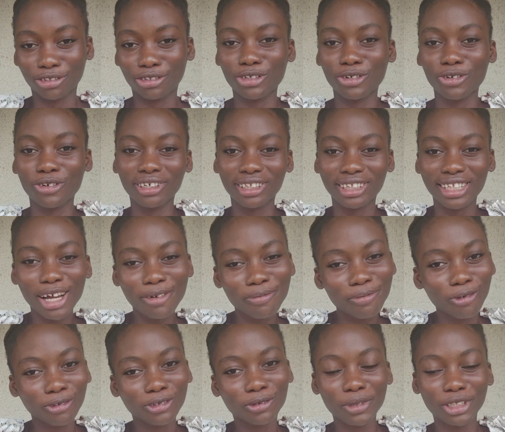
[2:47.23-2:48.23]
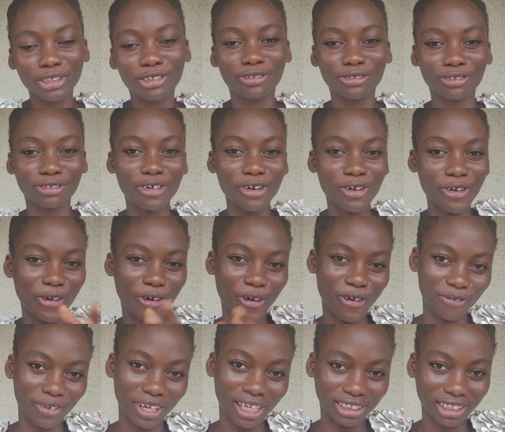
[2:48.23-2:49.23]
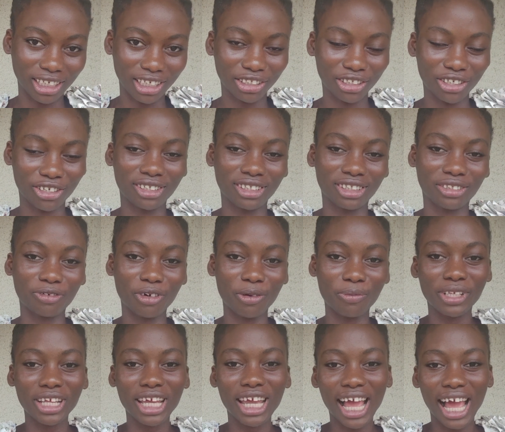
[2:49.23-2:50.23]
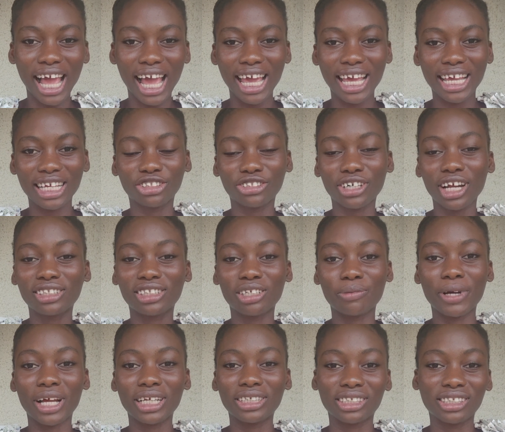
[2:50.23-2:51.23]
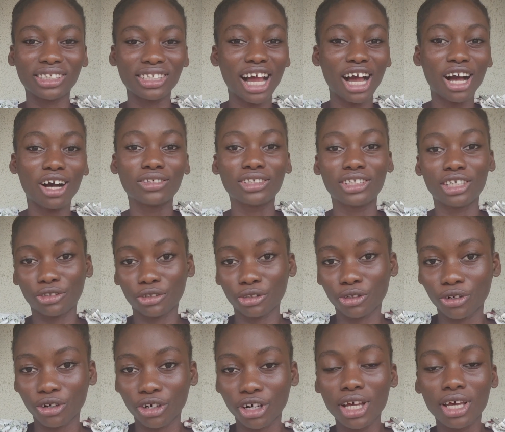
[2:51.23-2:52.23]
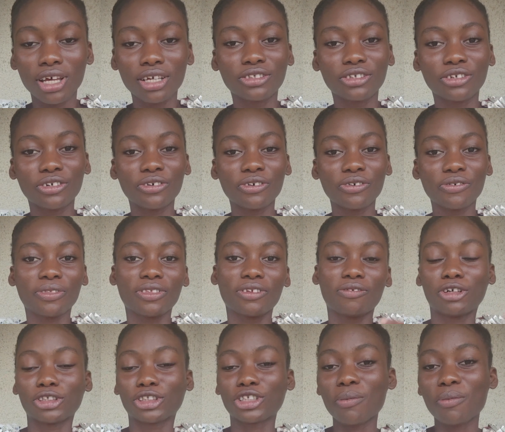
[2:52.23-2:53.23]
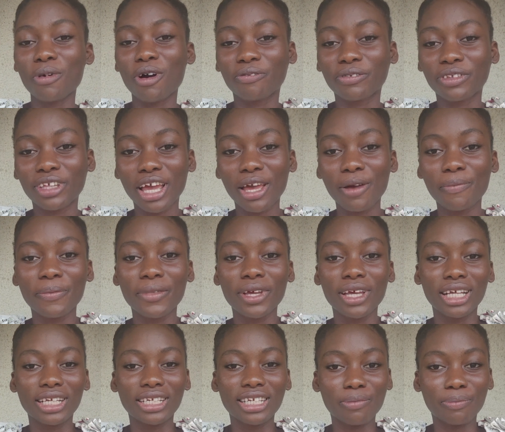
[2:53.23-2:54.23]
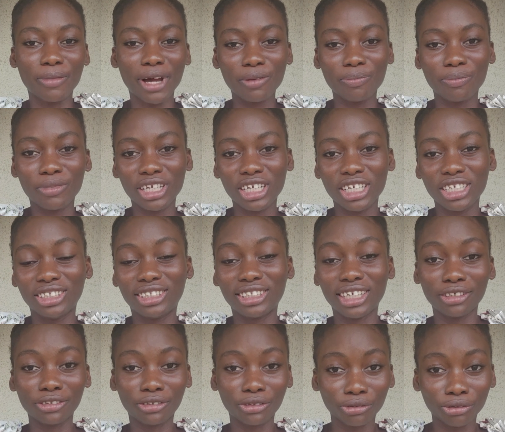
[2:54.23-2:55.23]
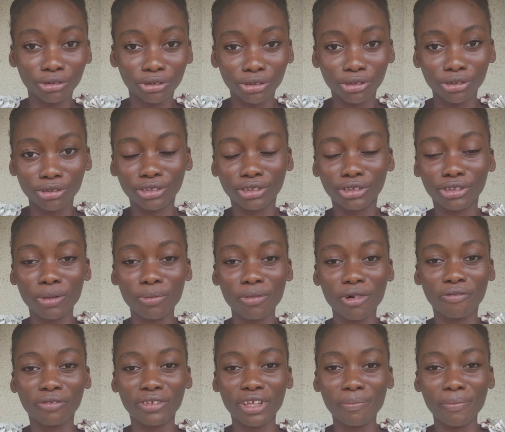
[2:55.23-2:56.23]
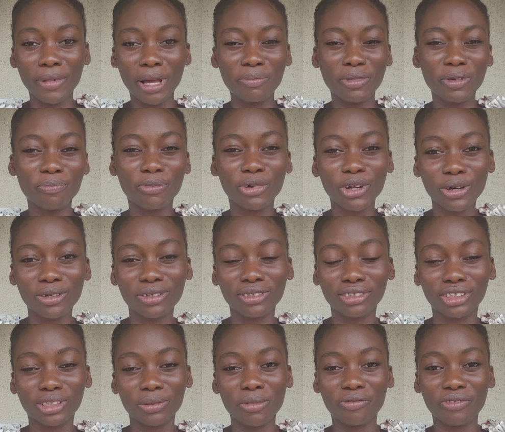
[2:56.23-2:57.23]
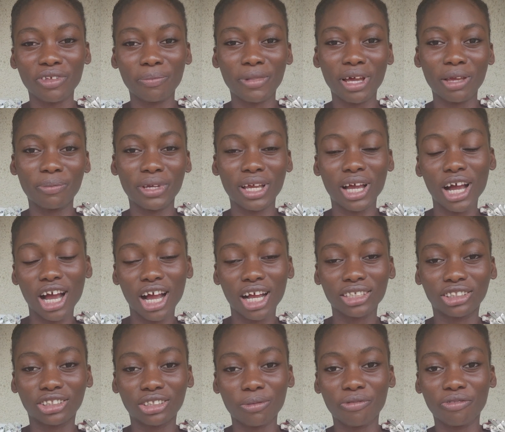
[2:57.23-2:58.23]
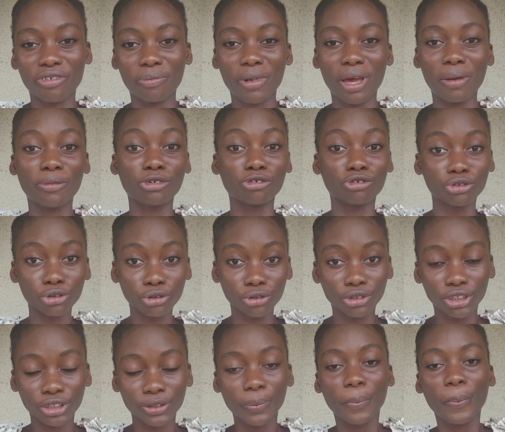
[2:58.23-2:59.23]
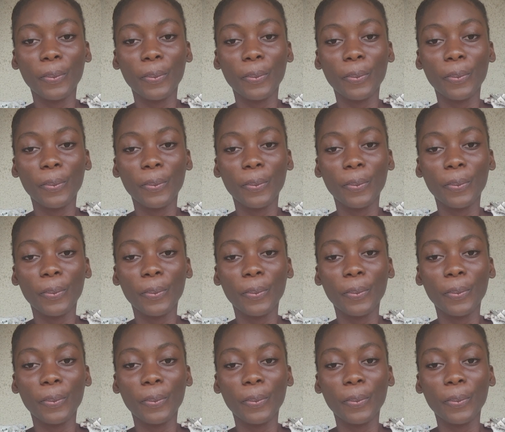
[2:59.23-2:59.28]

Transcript: So that moves me to conversations. From there, I try to imagine how they talk. So for some of them, they might be gentle tones, some of them might be blunt, some of them might be harsh, some of them might be rude.